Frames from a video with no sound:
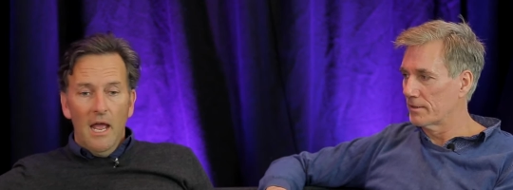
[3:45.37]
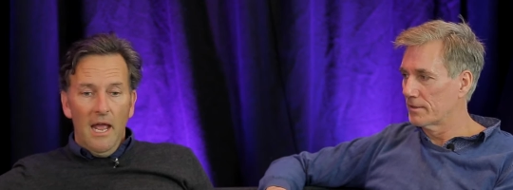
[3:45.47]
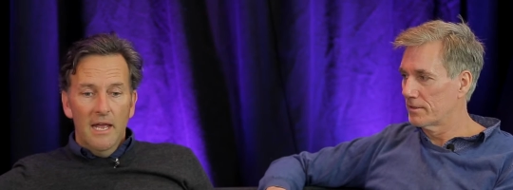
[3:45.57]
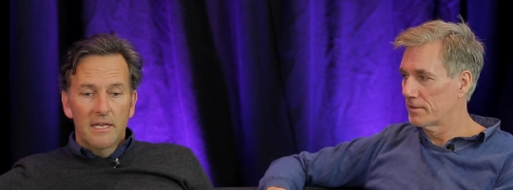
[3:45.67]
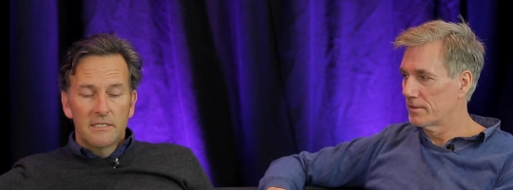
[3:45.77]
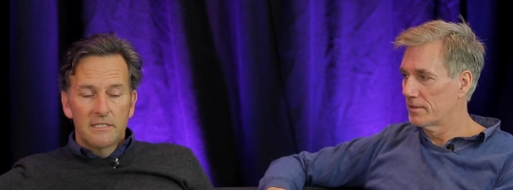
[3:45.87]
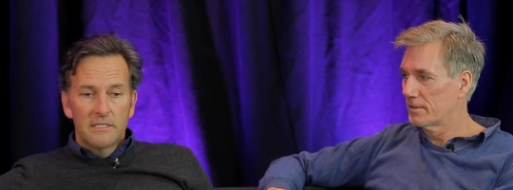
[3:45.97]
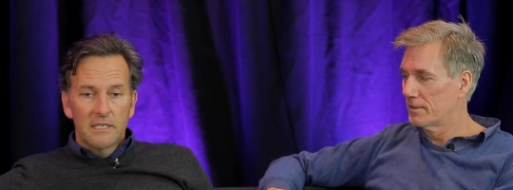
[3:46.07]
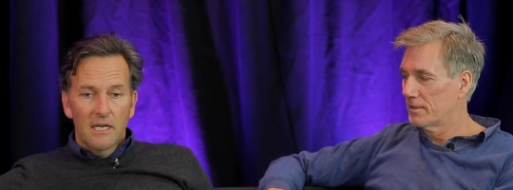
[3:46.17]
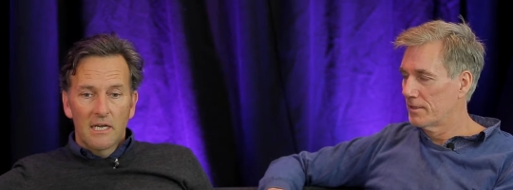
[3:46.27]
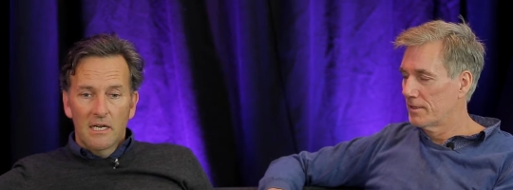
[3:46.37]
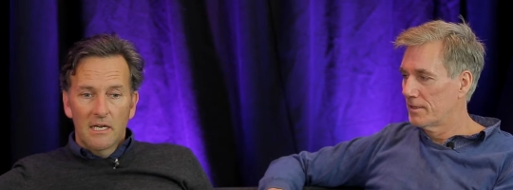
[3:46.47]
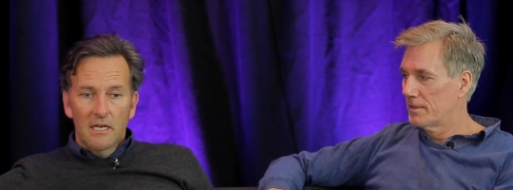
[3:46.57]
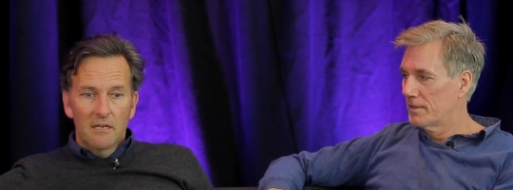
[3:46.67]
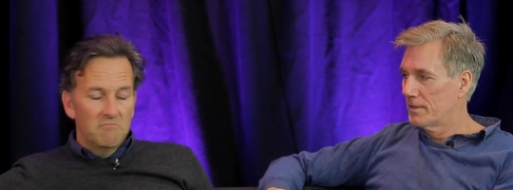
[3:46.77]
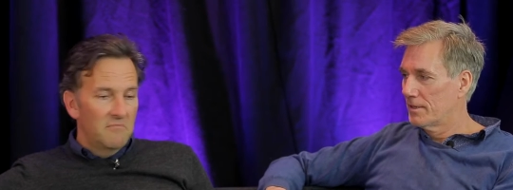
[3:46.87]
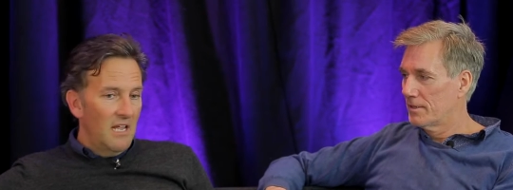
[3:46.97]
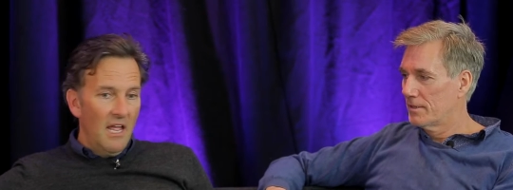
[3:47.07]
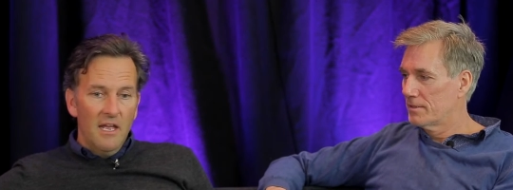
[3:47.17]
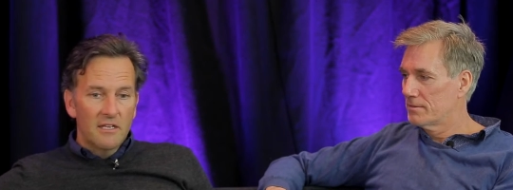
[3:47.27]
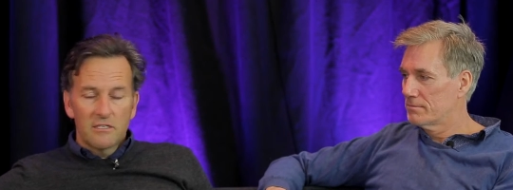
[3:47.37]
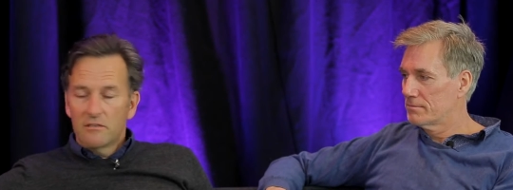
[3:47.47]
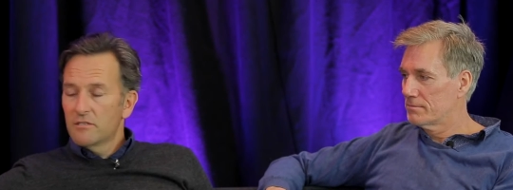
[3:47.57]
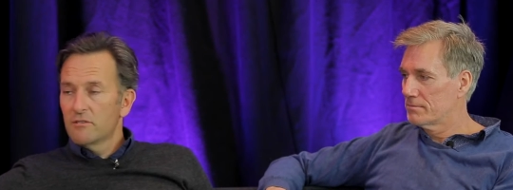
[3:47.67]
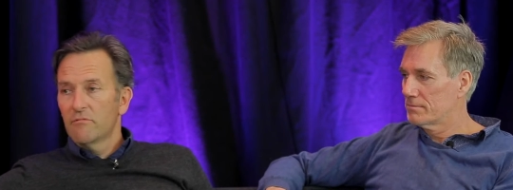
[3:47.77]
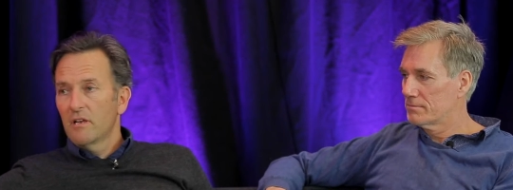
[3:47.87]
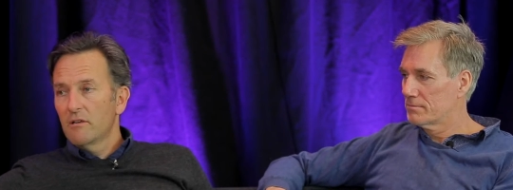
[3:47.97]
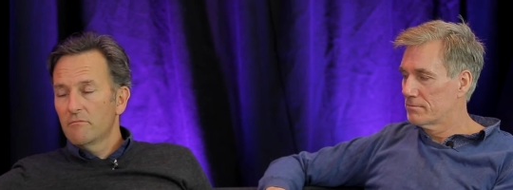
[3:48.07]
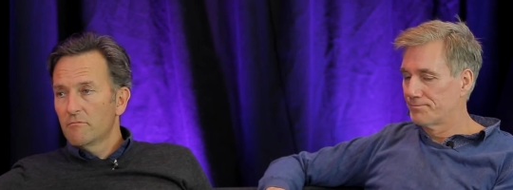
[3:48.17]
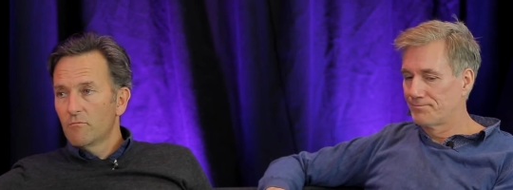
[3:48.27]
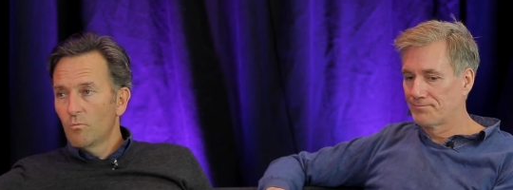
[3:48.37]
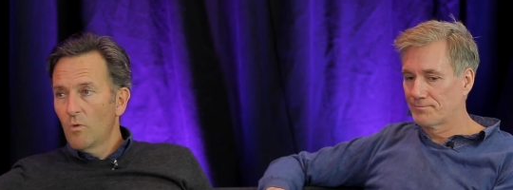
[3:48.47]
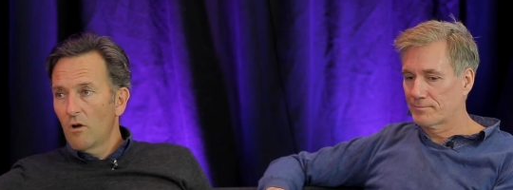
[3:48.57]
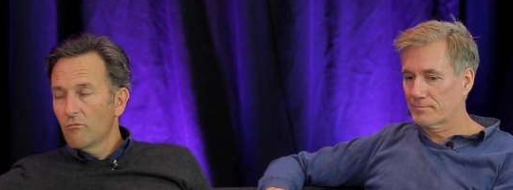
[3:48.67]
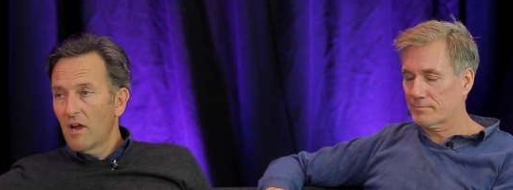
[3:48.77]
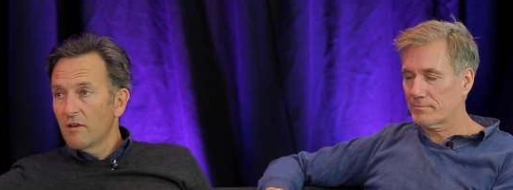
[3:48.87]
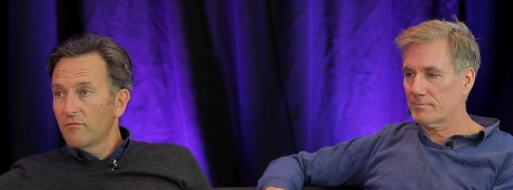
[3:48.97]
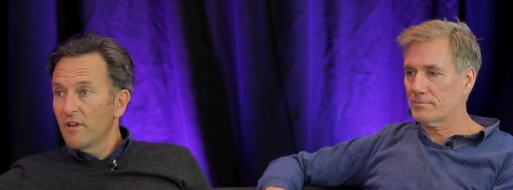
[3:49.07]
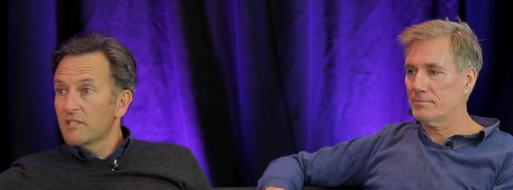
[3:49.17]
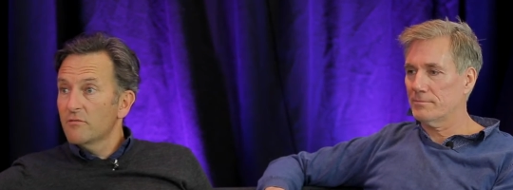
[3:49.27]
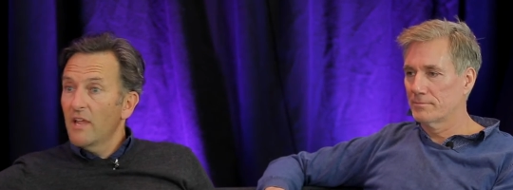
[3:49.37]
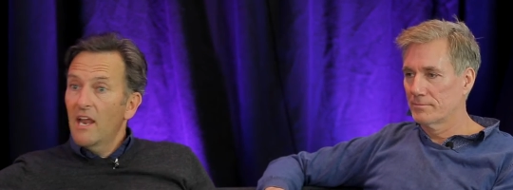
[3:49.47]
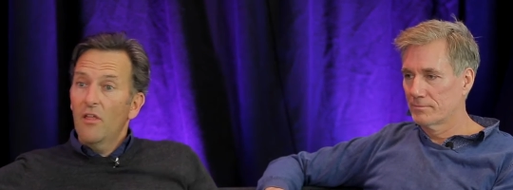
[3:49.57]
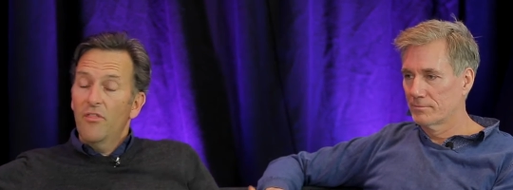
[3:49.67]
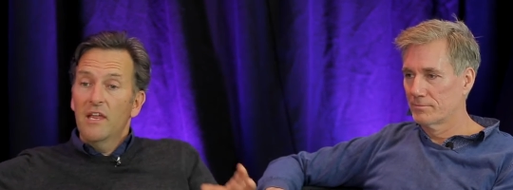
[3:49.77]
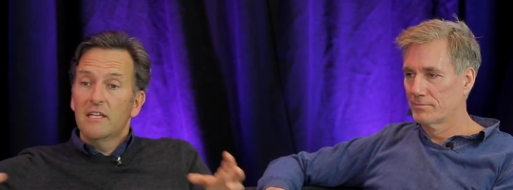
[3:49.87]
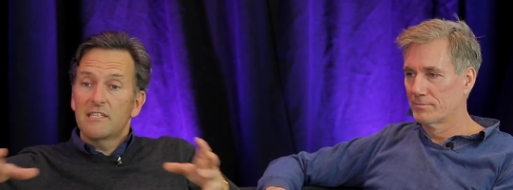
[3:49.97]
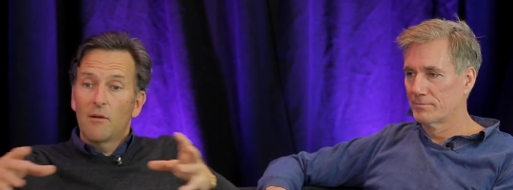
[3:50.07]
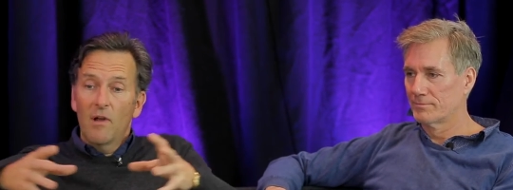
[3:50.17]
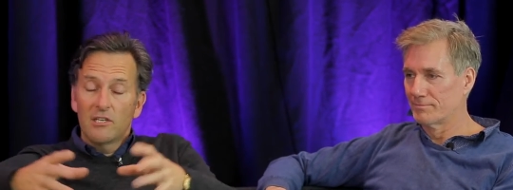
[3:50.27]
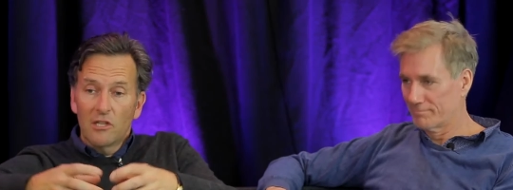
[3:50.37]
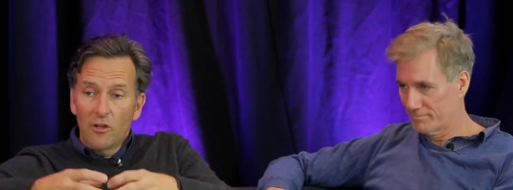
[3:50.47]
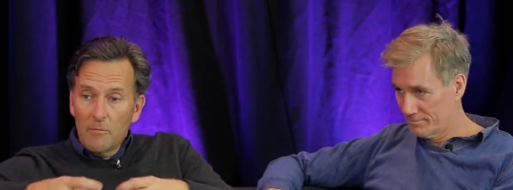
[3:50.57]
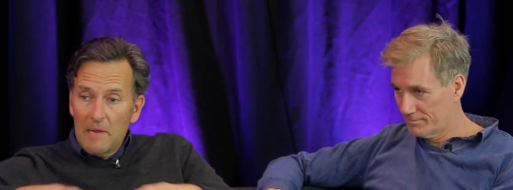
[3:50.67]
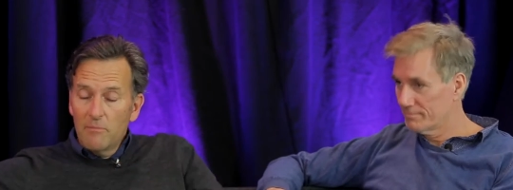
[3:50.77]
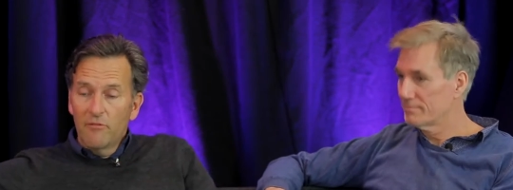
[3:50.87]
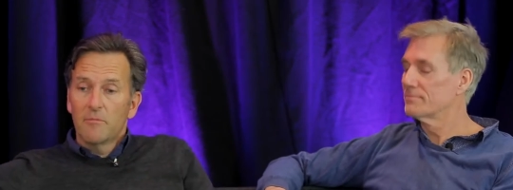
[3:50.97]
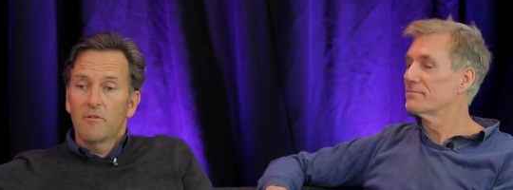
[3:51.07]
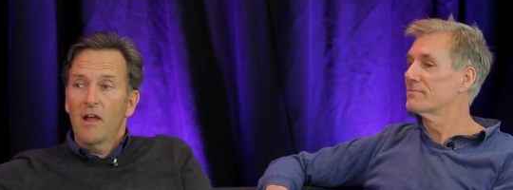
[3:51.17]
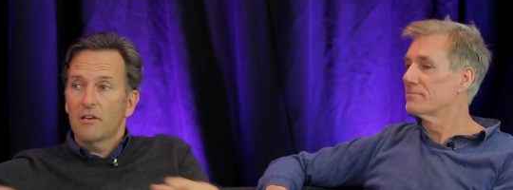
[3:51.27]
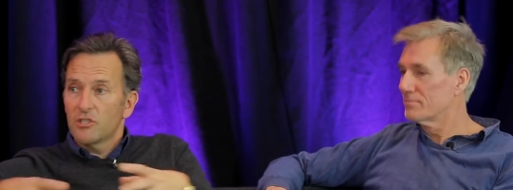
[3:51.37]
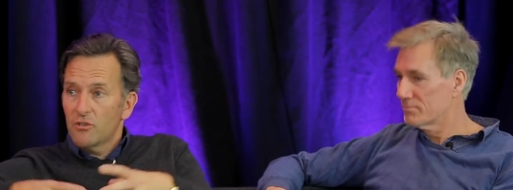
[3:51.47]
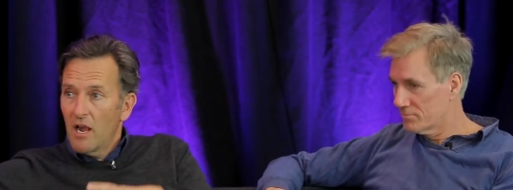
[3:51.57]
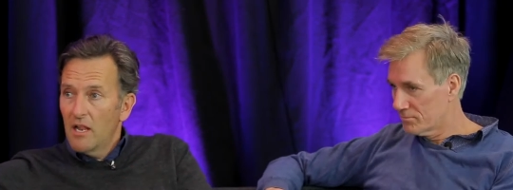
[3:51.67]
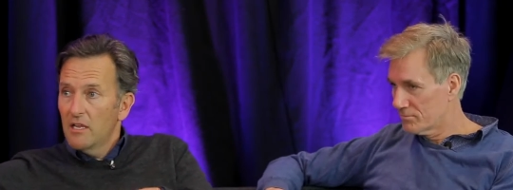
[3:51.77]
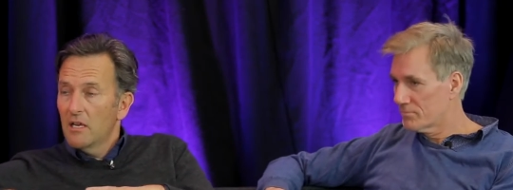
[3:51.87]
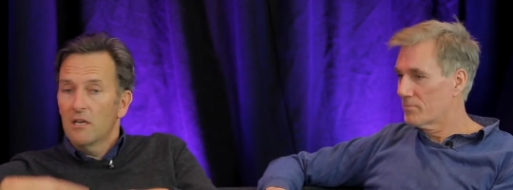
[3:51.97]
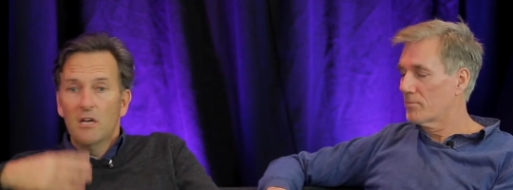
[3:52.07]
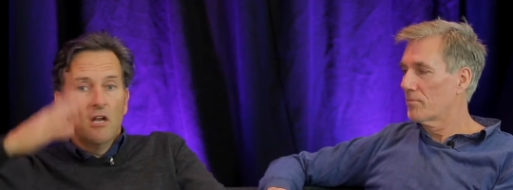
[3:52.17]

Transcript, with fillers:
Speaker 1: And uh, yeah, it's it's a really well run festival, and I think in some ways a lot of people from around Australia.